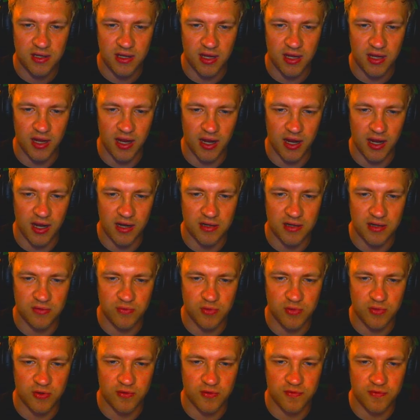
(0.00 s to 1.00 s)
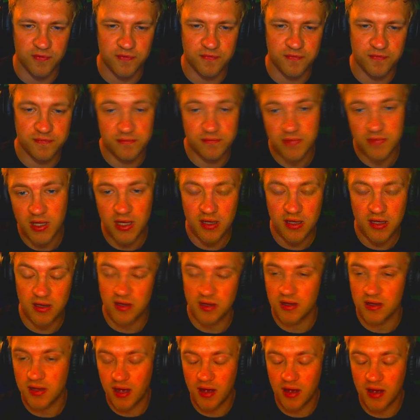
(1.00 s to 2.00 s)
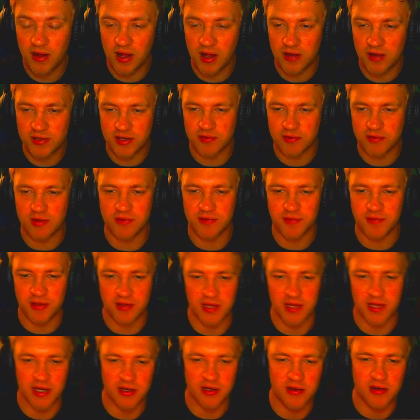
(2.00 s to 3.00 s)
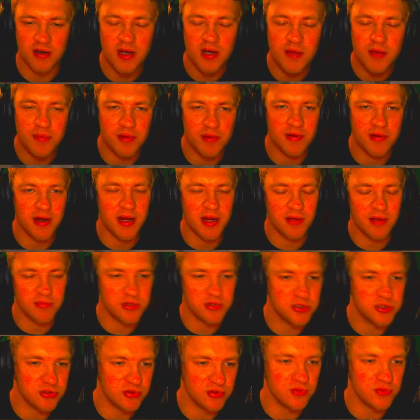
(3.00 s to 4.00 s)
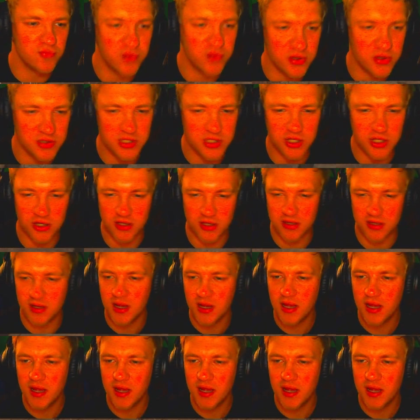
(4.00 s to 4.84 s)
And I'll get rid of it later. But right now, we're doing really good.